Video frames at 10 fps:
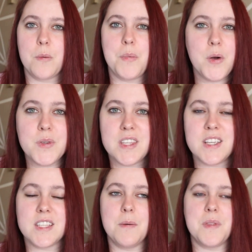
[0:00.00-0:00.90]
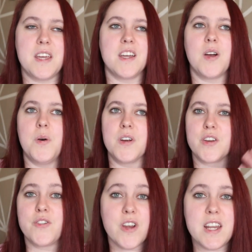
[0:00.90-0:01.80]
or posting something or
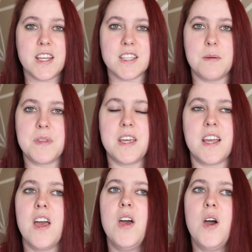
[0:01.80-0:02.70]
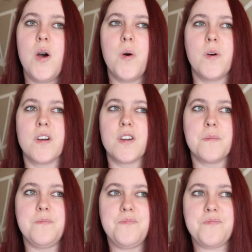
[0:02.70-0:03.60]
creating something or